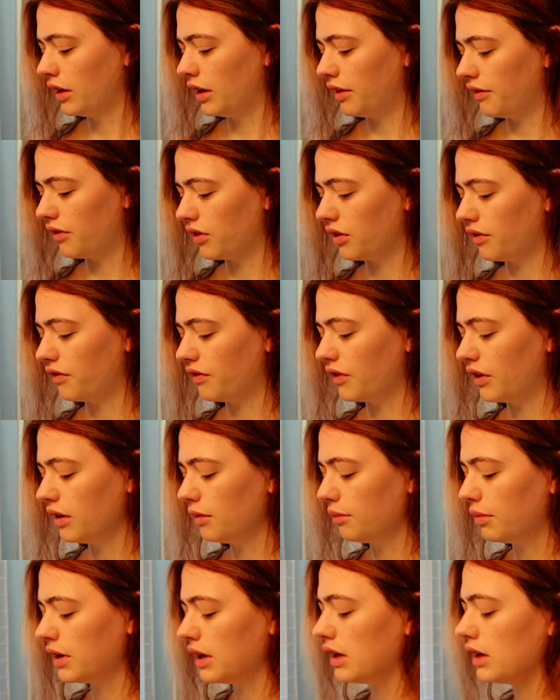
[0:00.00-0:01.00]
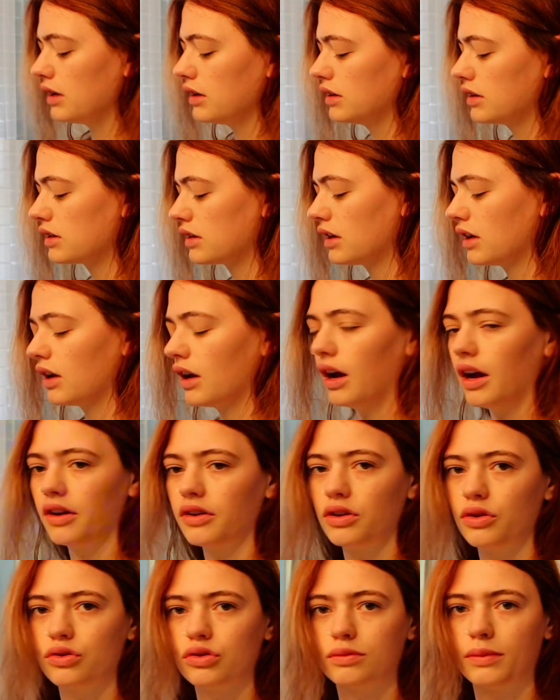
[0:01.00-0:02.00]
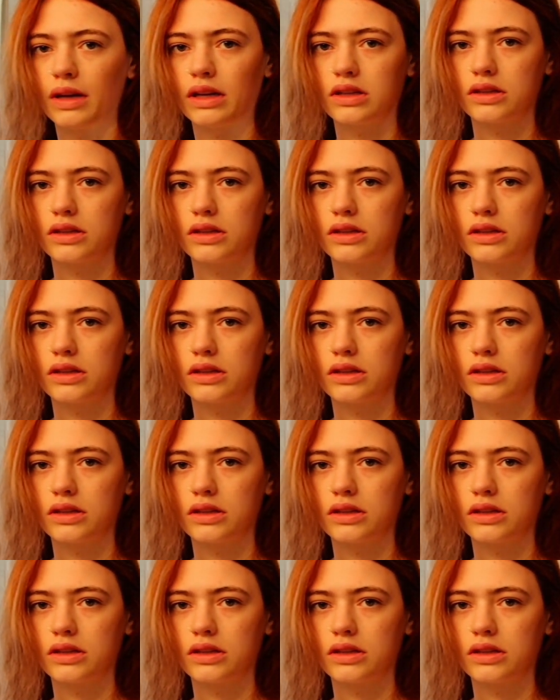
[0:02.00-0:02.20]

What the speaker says: And for the front piece, I'll use my